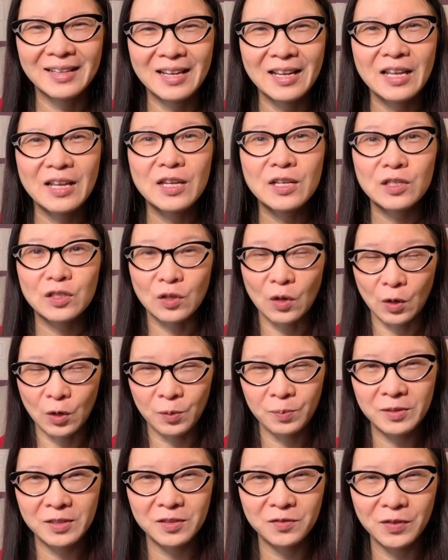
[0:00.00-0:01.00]
So I hope
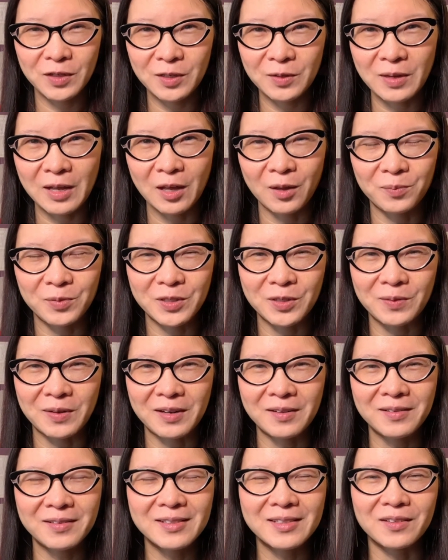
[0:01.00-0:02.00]
this video helps you
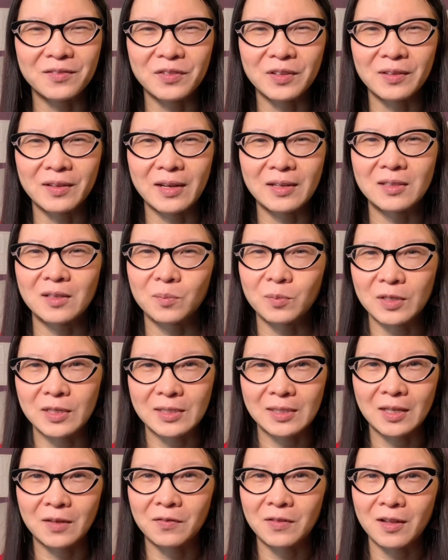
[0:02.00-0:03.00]
out. If you liked it, please
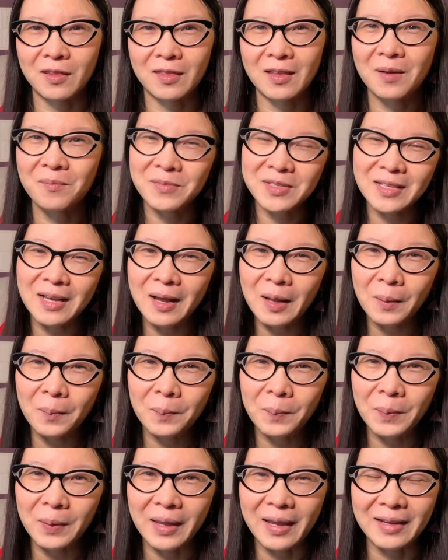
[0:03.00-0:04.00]
give it a thumbs
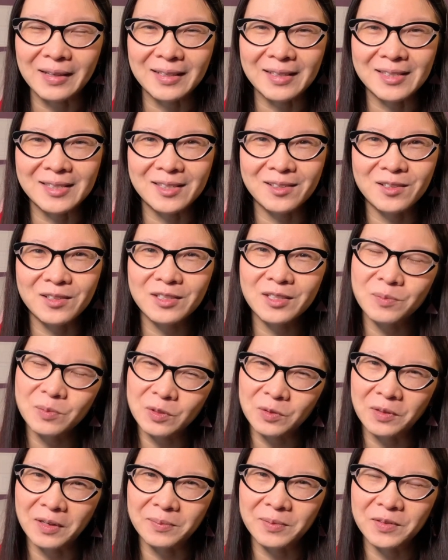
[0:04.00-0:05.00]
up and consider
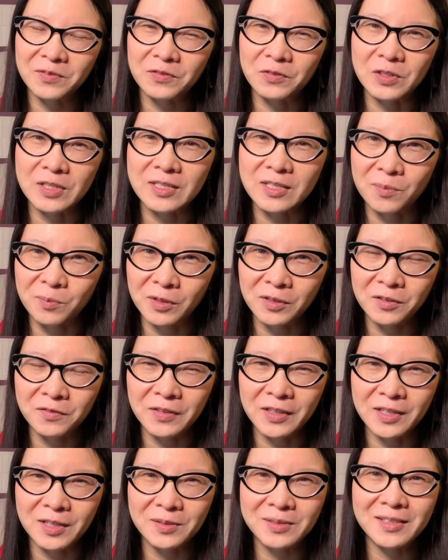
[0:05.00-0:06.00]
subscribing for similar
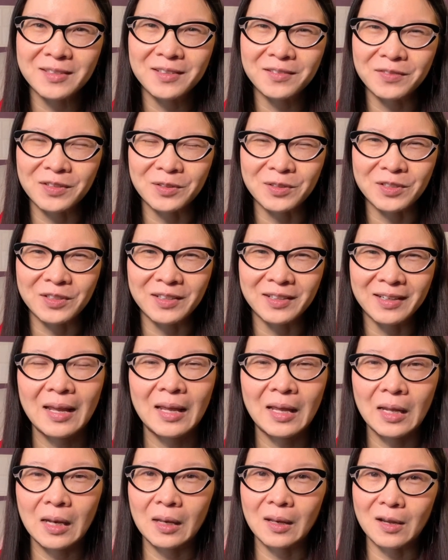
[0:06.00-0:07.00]
videos in the future.
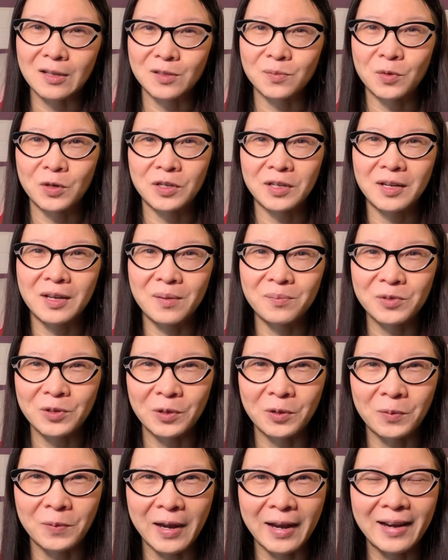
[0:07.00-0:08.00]
Lots more to come your
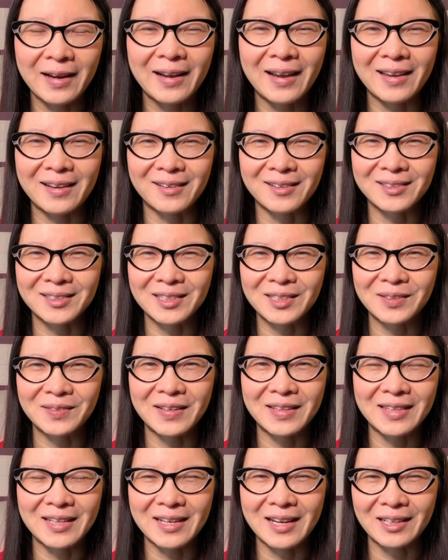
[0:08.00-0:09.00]
way, and I'll see you
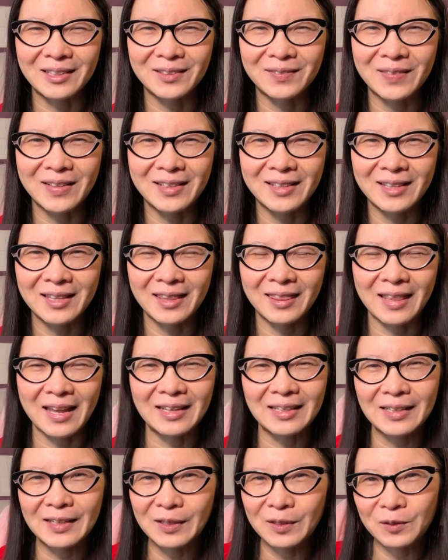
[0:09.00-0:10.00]
in the next one.
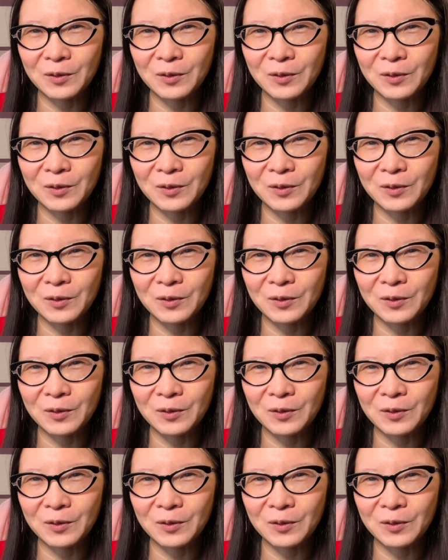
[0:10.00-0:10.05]
Thank you.